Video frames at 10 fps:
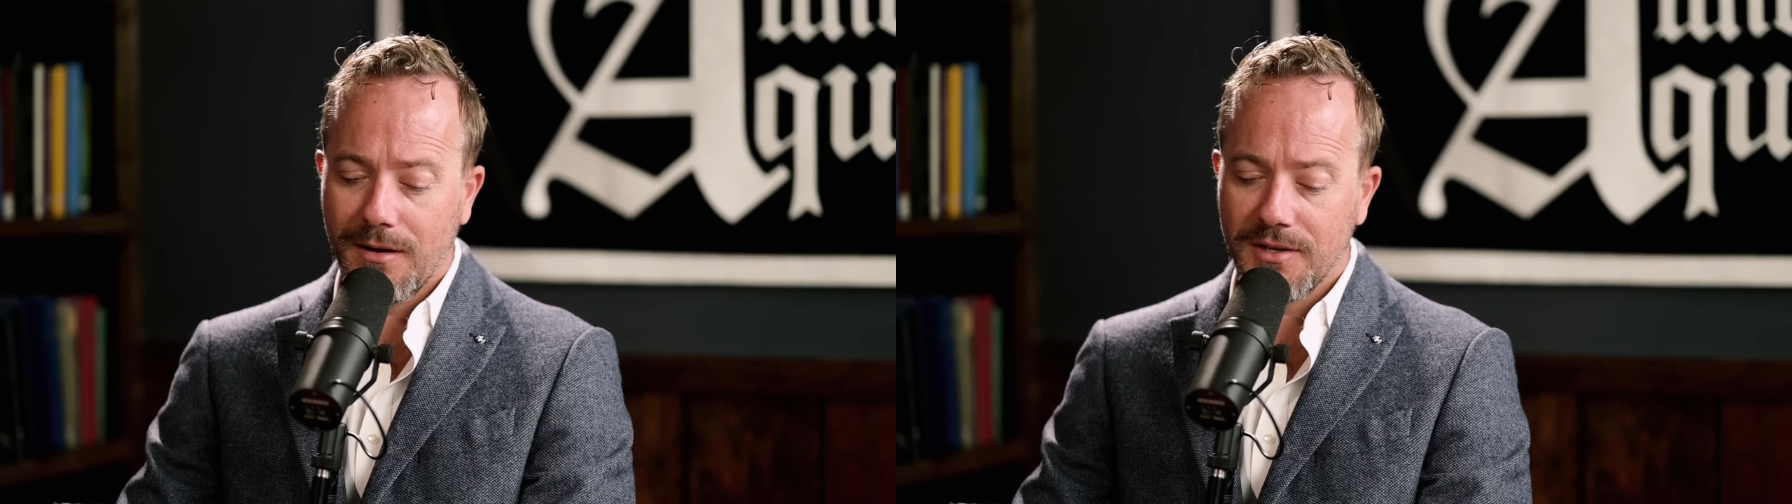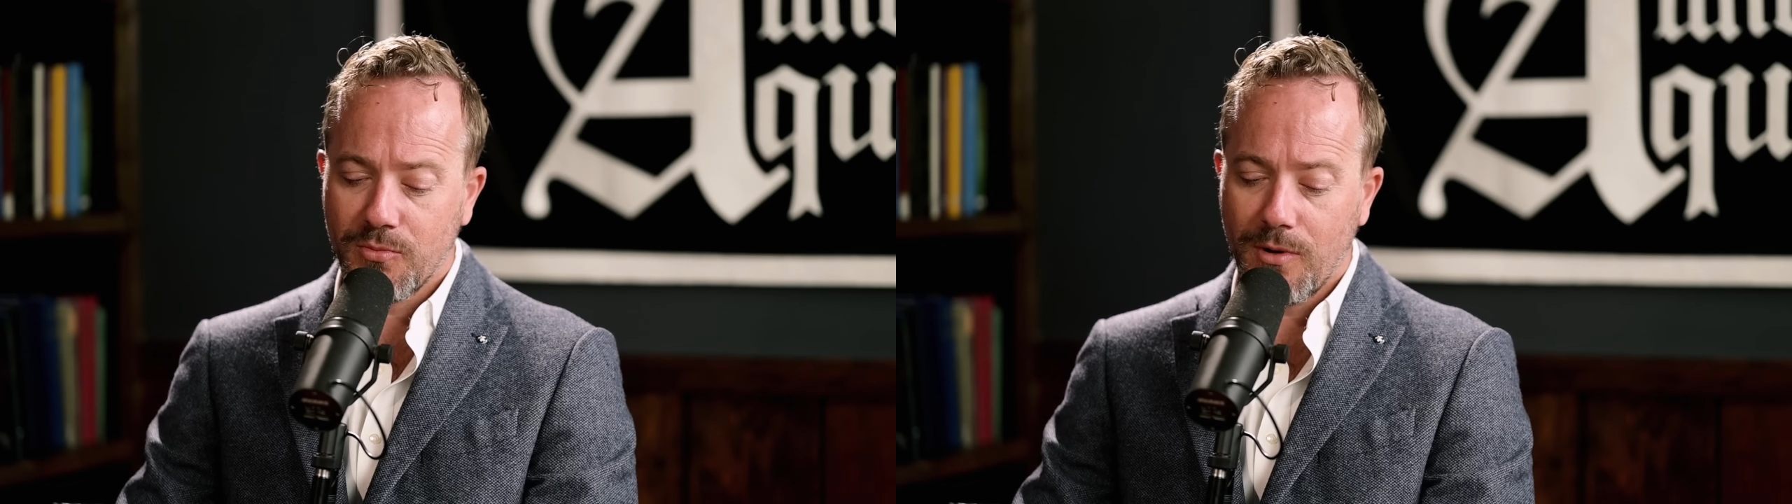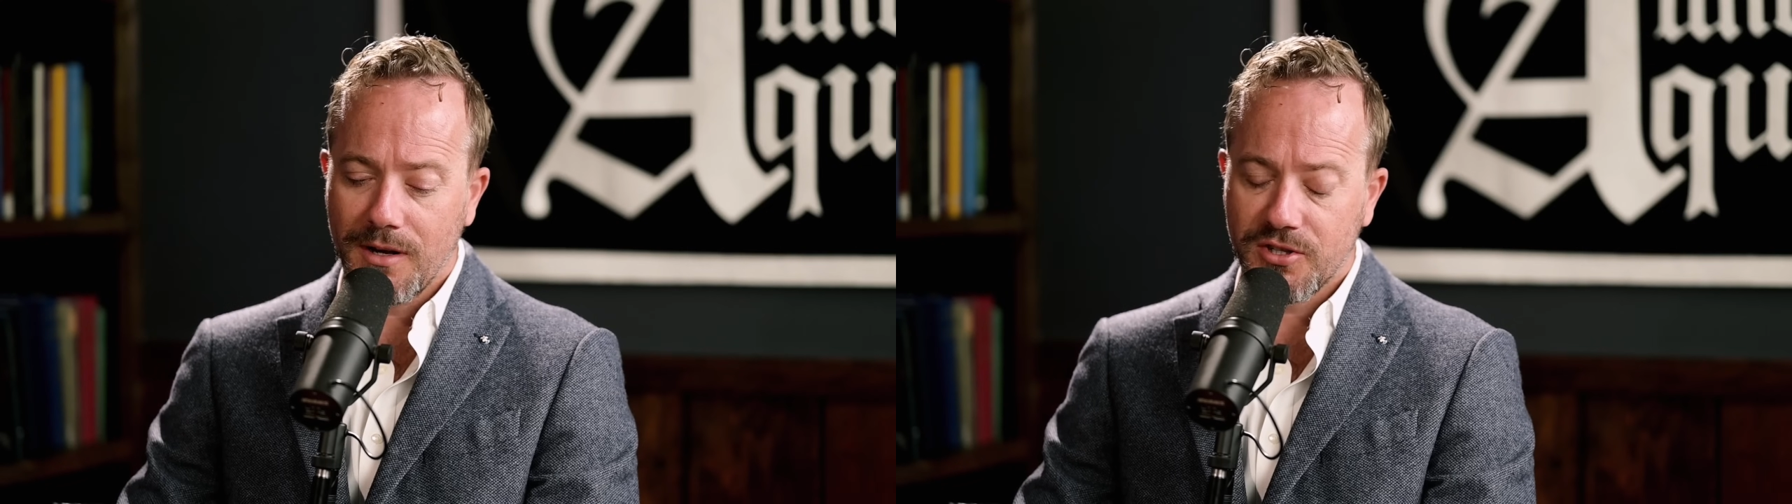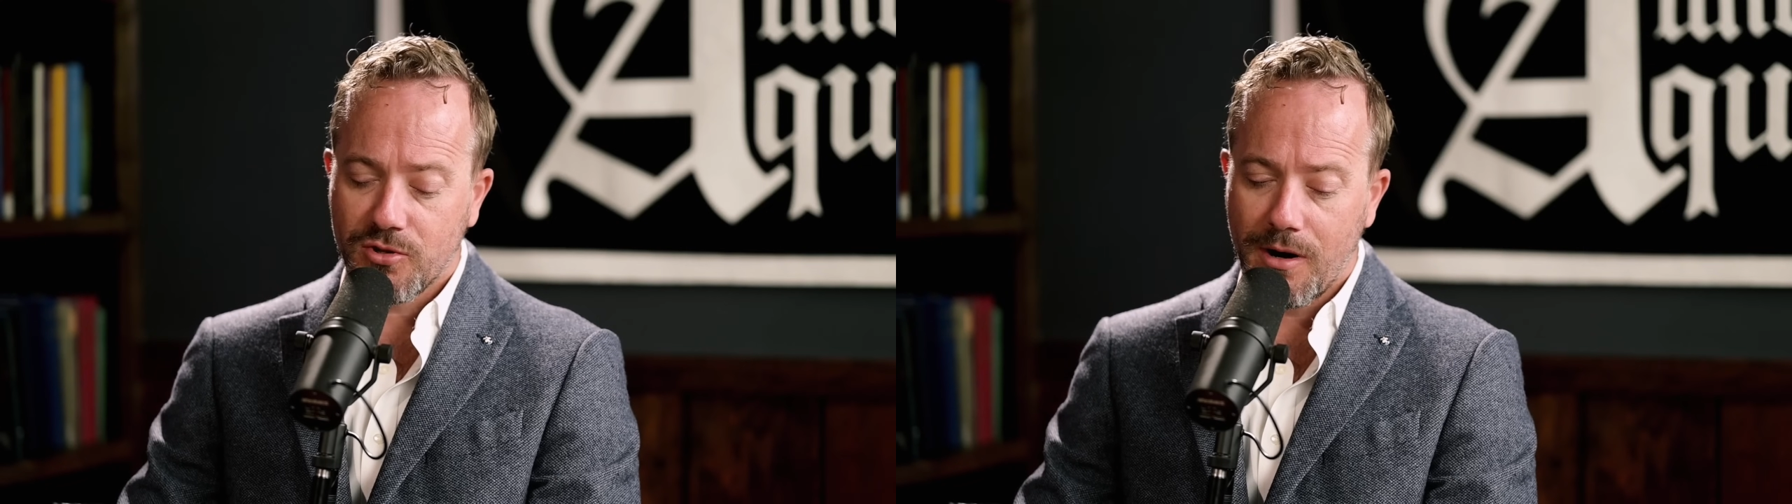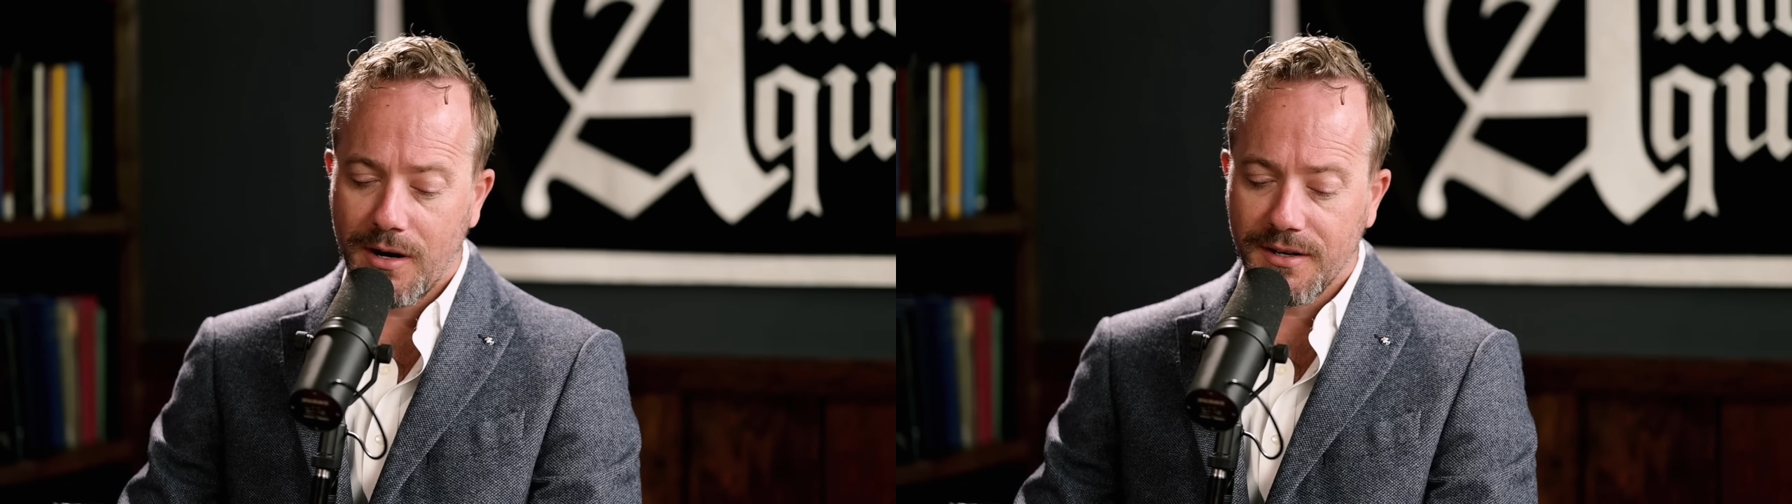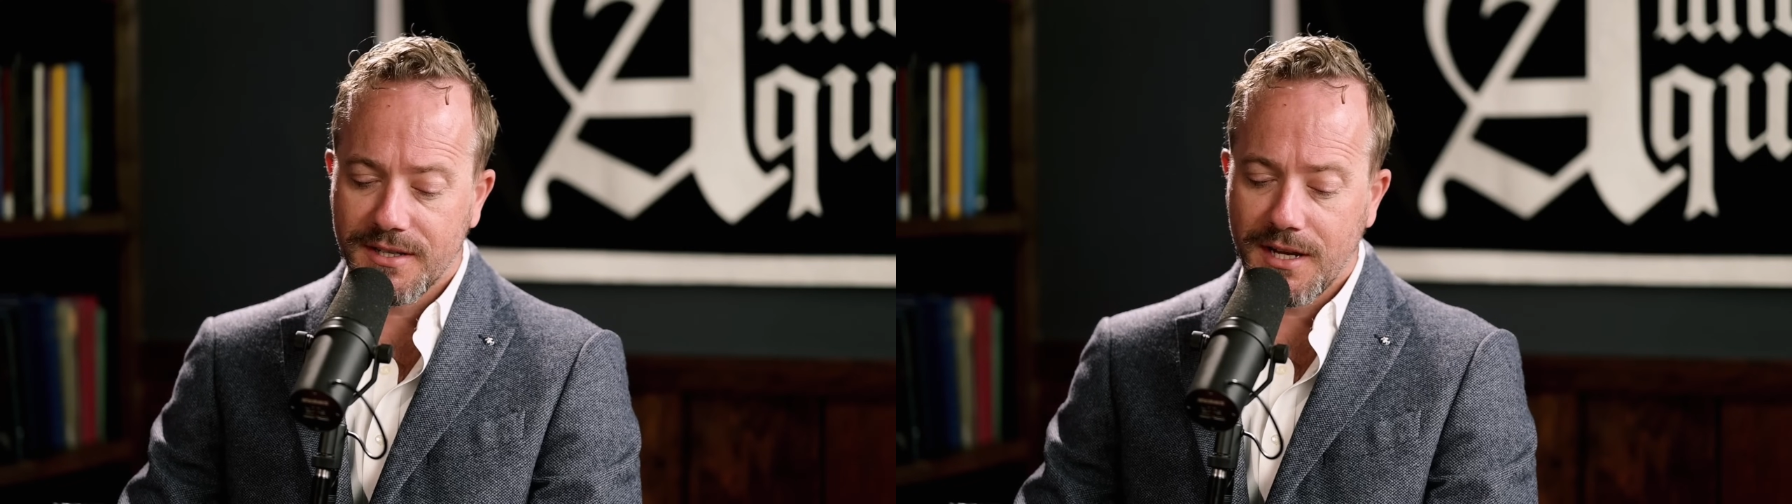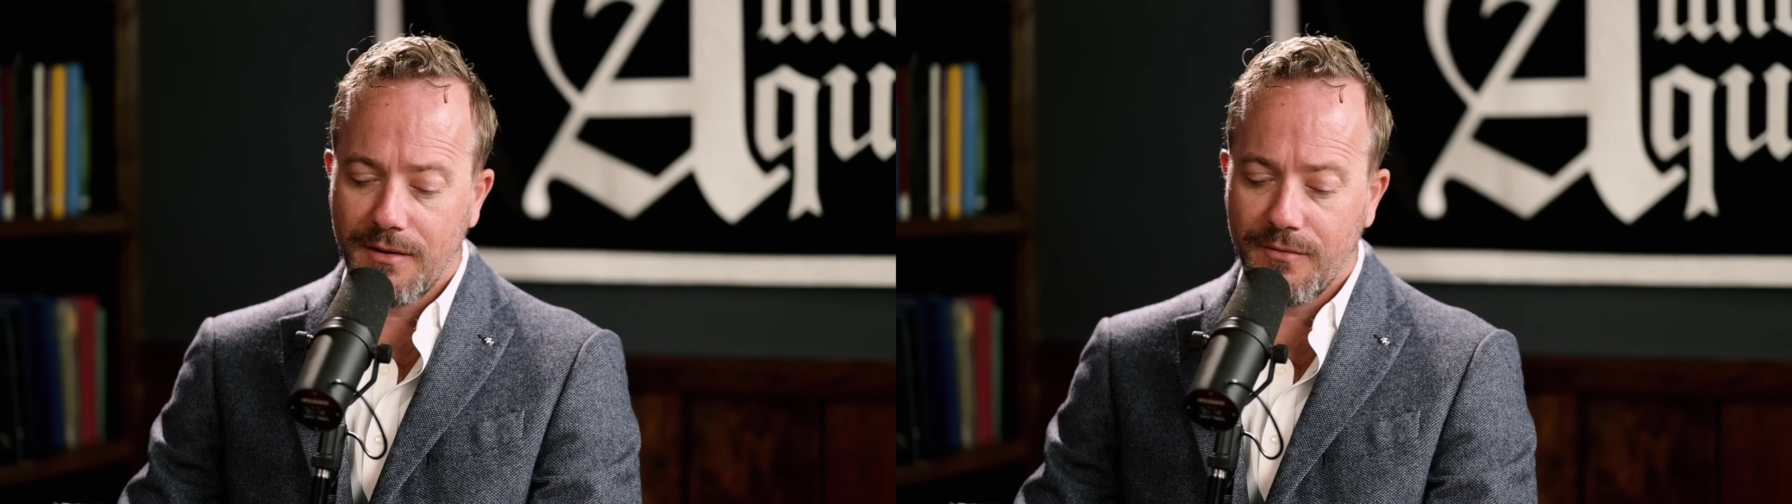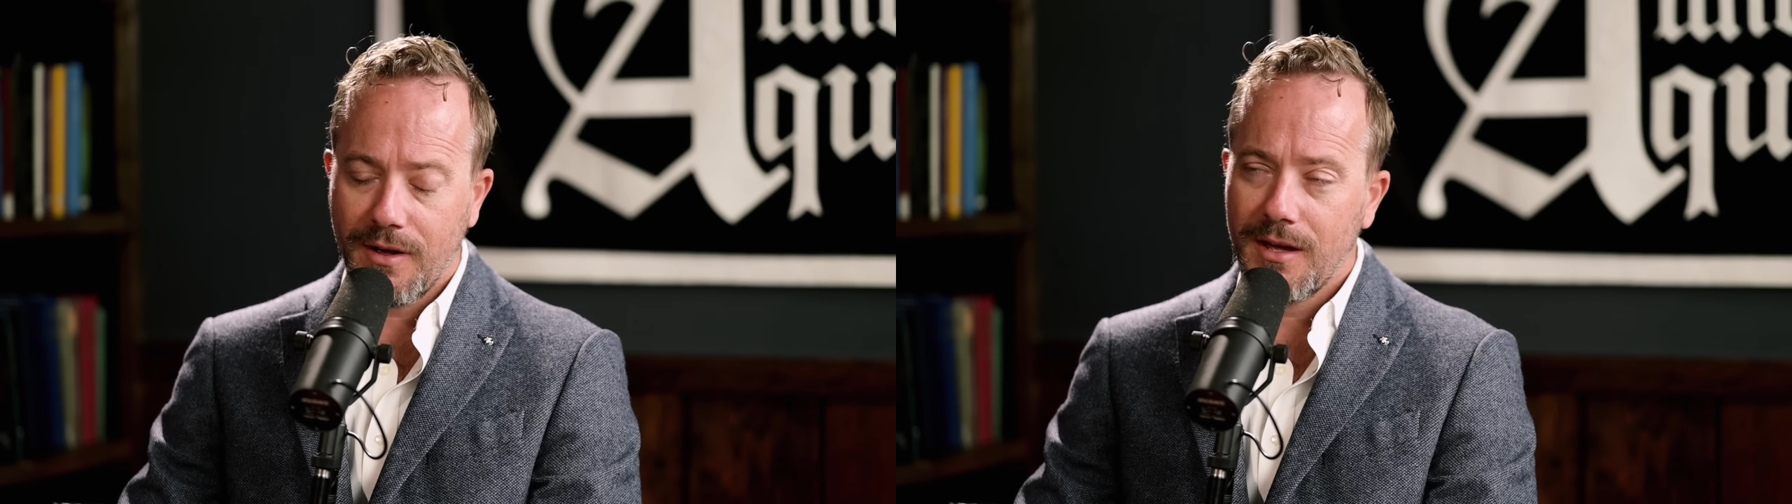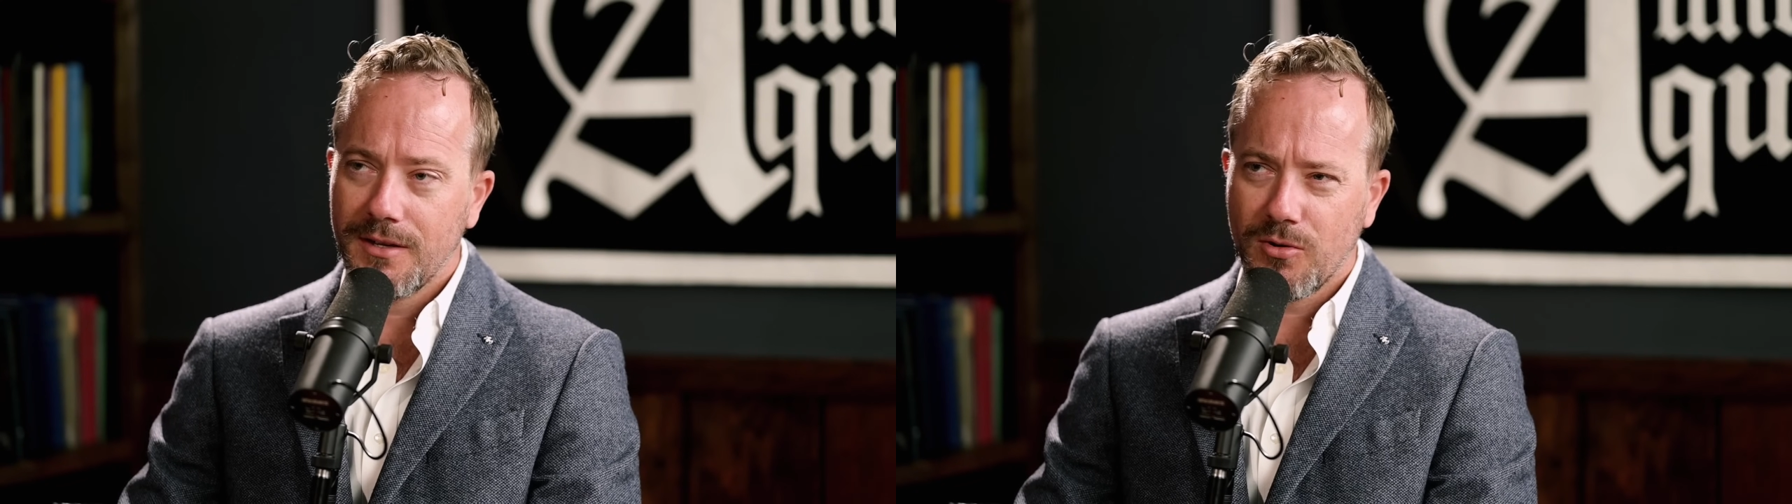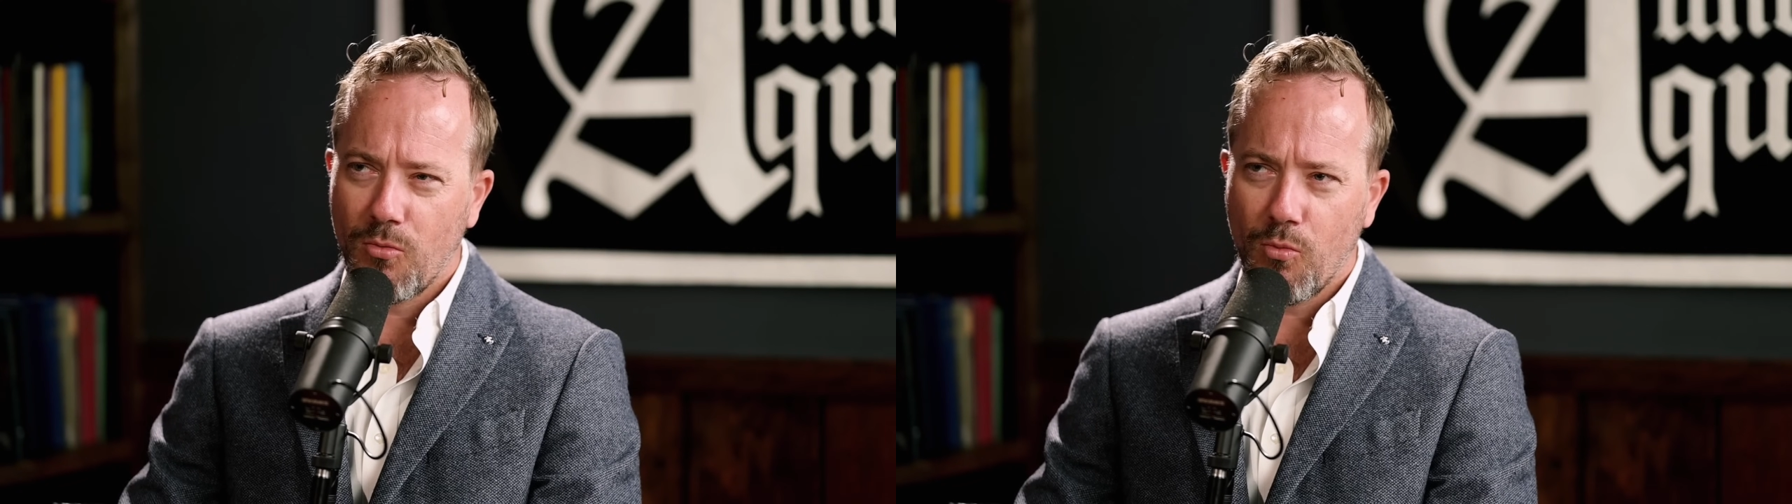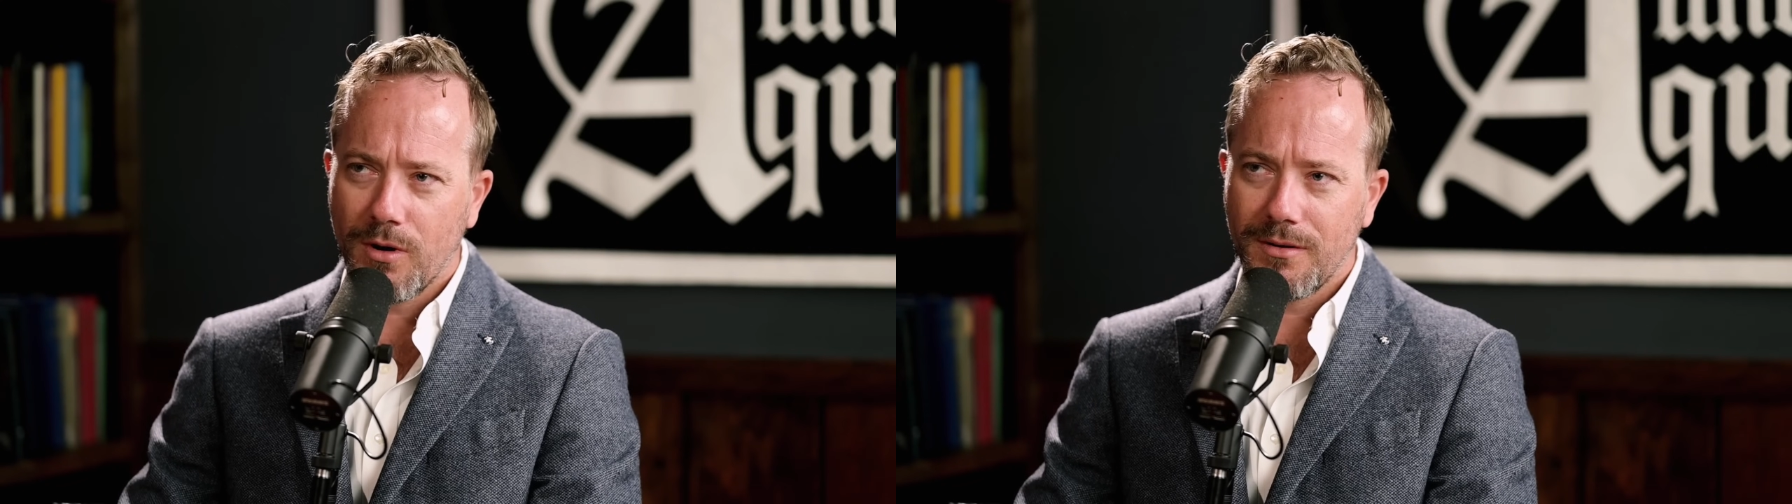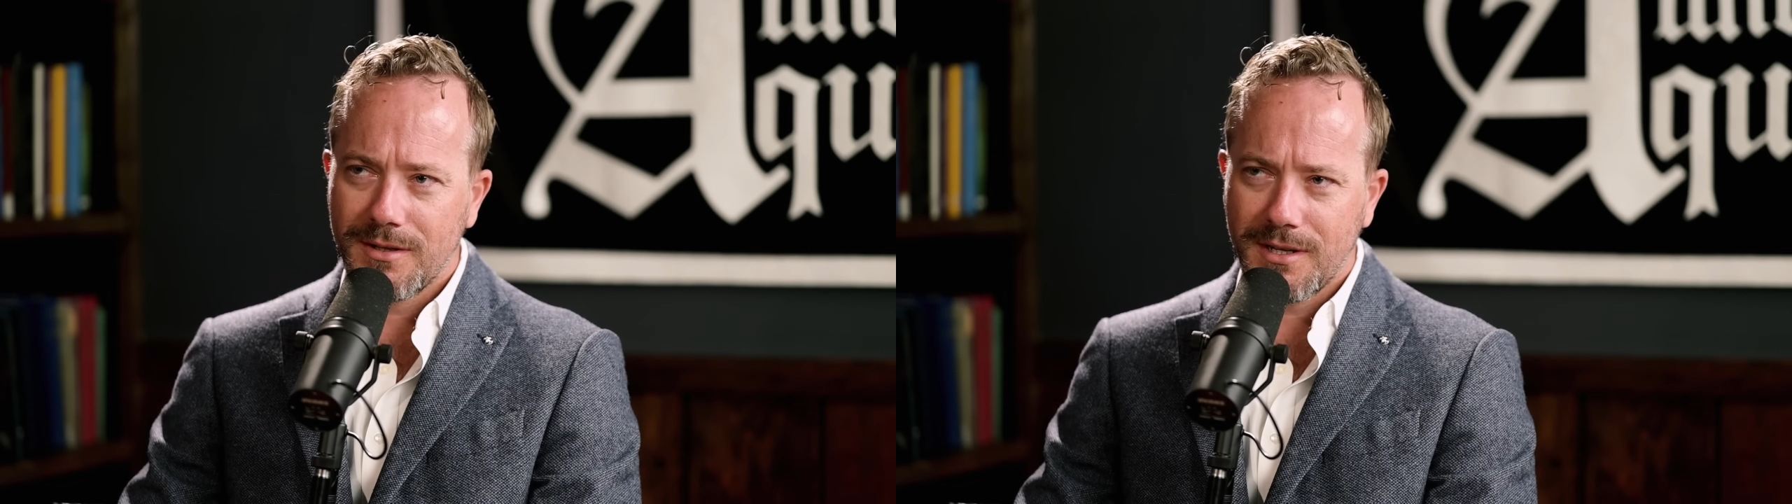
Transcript: as well as trying to save. So what?